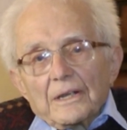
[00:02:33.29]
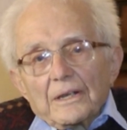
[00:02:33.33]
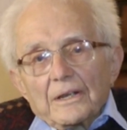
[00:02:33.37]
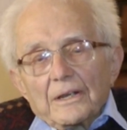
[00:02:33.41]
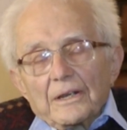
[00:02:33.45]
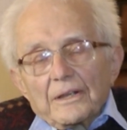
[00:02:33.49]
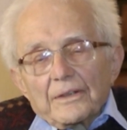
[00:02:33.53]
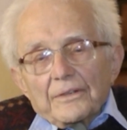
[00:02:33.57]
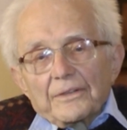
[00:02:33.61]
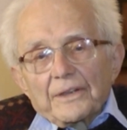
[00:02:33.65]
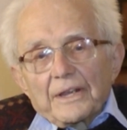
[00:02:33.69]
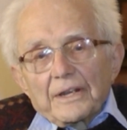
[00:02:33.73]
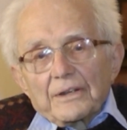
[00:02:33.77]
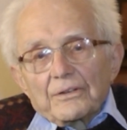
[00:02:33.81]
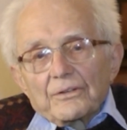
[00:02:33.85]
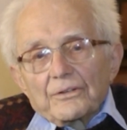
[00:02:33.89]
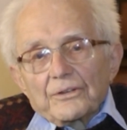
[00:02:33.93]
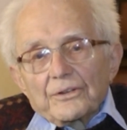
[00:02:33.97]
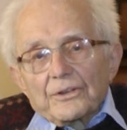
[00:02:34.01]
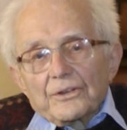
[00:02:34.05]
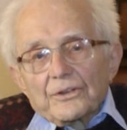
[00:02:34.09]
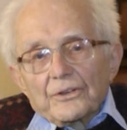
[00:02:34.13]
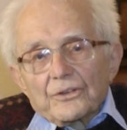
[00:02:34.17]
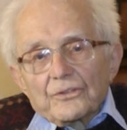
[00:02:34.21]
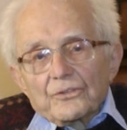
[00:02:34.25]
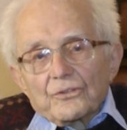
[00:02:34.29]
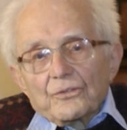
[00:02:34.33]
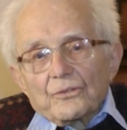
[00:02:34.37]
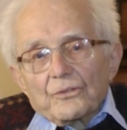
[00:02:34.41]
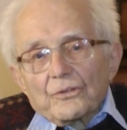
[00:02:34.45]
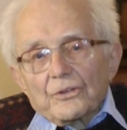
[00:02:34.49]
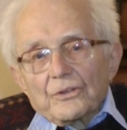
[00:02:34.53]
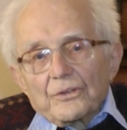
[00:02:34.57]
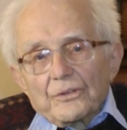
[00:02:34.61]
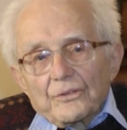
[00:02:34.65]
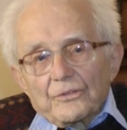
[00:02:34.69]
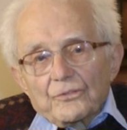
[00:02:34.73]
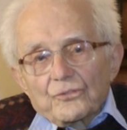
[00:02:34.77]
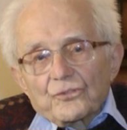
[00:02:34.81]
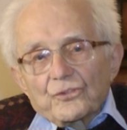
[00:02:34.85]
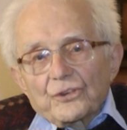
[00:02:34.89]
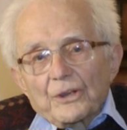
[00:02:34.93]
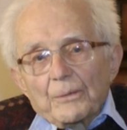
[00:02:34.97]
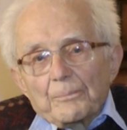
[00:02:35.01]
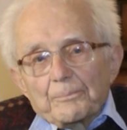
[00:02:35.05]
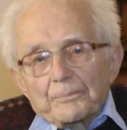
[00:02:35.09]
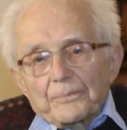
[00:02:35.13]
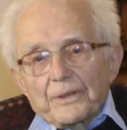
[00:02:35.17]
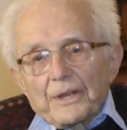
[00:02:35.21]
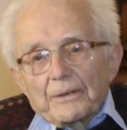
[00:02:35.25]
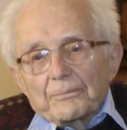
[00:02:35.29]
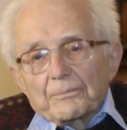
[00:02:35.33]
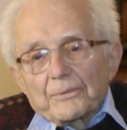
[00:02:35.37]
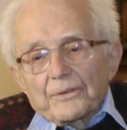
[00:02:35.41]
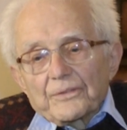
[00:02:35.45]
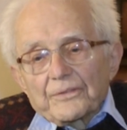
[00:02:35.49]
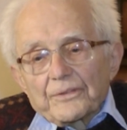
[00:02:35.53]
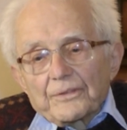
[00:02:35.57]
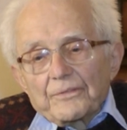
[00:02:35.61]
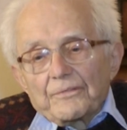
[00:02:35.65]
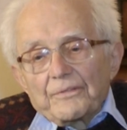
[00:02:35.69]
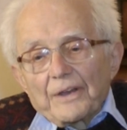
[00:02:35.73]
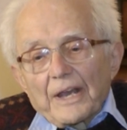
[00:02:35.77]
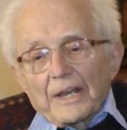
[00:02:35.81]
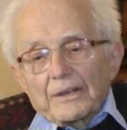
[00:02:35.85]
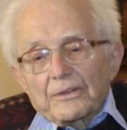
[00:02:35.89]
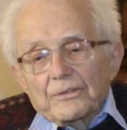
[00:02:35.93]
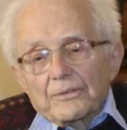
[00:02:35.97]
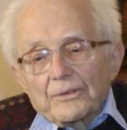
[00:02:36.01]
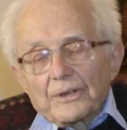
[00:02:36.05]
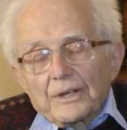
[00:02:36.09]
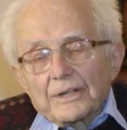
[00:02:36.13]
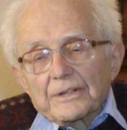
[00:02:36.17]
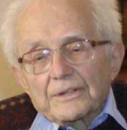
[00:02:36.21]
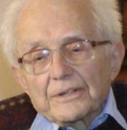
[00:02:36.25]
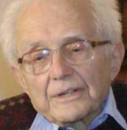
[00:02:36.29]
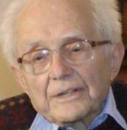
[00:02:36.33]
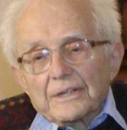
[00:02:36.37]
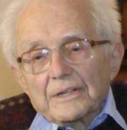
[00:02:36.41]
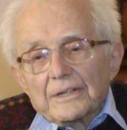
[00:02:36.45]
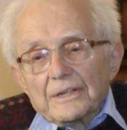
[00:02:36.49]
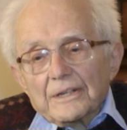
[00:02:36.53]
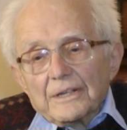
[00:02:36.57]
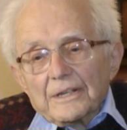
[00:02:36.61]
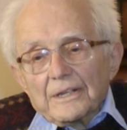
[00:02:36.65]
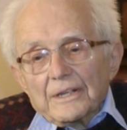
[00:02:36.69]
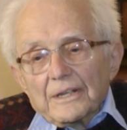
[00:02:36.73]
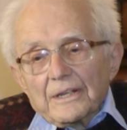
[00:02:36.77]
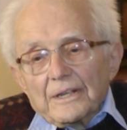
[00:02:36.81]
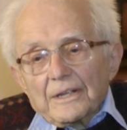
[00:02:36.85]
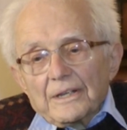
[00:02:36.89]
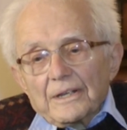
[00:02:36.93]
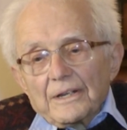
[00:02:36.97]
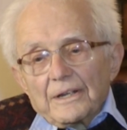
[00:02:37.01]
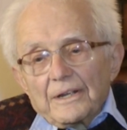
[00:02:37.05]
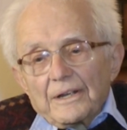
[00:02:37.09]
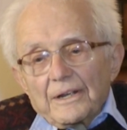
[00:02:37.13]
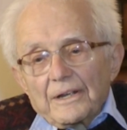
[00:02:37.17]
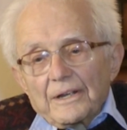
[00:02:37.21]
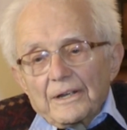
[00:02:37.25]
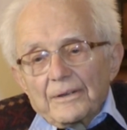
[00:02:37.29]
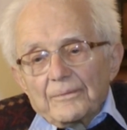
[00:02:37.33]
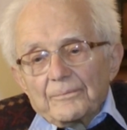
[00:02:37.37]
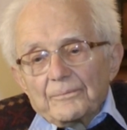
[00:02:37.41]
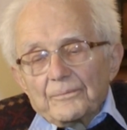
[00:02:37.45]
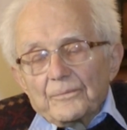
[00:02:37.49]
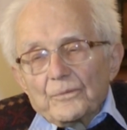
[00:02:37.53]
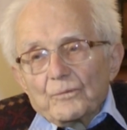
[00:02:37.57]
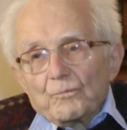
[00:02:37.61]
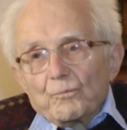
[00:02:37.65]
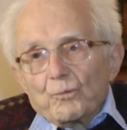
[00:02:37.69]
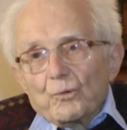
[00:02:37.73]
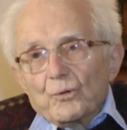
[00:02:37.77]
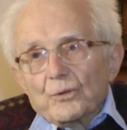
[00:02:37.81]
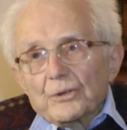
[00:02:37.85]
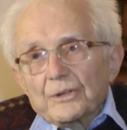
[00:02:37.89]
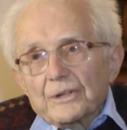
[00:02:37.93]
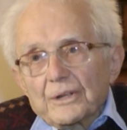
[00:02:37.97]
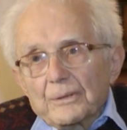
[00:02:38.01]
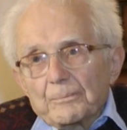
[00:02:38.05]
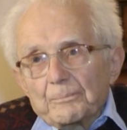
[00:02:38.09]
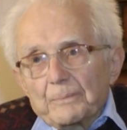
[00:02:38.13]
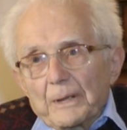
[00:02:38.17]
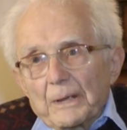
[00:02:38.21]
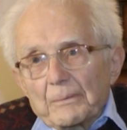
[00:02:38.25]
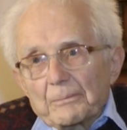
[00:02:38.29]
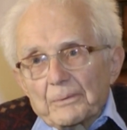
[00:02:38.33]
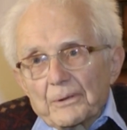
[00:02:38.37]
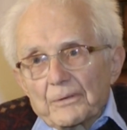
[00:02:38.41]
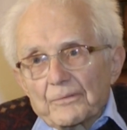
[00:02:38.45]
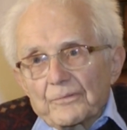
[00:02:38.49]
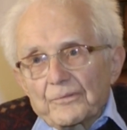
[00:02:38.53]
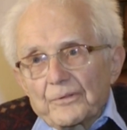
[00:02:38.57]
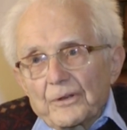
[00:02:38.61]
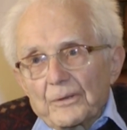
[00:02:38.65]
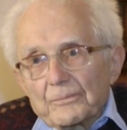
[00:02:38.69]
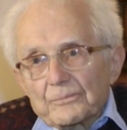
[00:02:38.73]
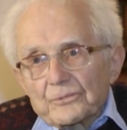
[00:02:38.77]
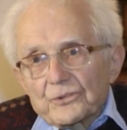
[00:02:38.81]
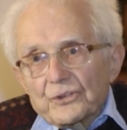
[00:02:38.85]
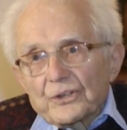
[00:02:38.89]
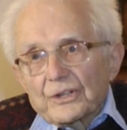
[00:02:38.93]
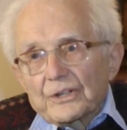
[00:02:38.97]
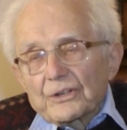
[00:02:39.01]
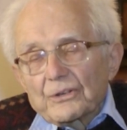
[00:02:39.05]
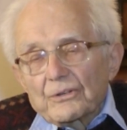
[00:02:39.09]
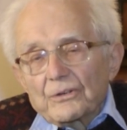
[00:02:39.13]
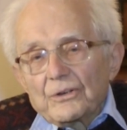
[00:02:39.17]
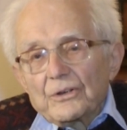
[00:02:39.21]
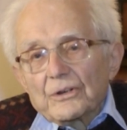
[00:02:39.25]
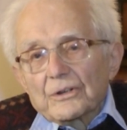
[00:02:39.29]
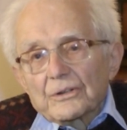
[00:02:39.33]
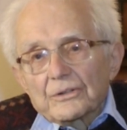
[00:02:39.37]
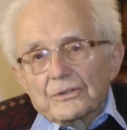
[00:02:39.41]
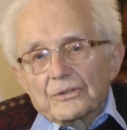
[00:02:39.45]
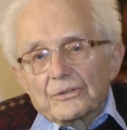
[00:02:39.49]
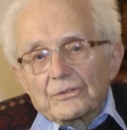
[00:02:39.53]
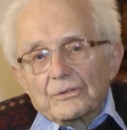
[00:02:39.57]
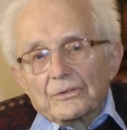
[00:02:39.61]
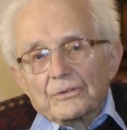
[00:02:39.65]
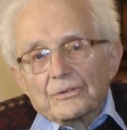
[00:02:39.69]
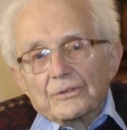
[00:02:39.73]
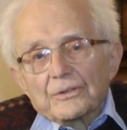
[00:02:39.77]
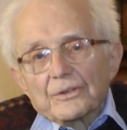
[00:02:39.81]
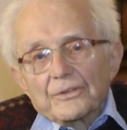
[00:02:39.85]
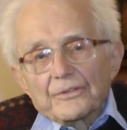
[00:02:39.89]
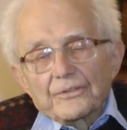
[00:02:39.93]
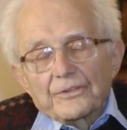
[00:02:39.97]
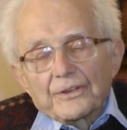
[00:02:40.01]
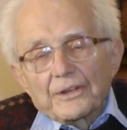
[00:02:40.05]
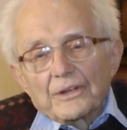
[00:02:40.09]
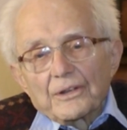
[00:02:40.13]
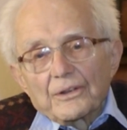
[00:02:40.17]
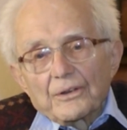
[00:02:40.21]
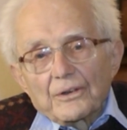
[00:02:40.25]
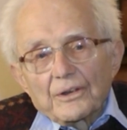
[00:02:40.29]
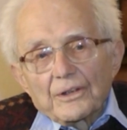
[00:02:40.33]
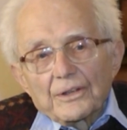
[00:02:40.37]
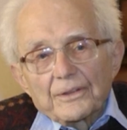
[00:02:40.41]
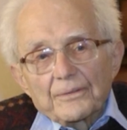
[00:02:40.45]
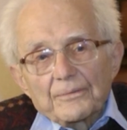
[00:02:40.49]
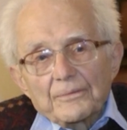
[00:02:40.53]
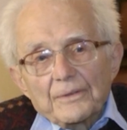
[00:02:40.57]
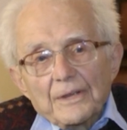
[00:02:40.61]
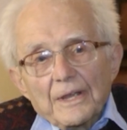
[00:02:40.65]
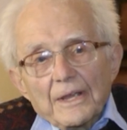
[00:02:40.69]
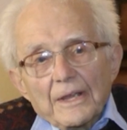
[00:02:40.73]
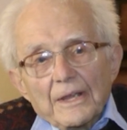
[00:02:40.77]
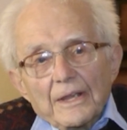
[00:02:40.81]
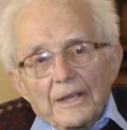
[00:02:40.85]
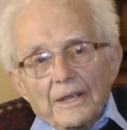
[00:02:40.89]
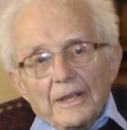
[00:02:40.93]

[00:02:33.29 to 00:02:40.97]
then on a ship that was evacuating wounded people from Chittagong to Ceylon.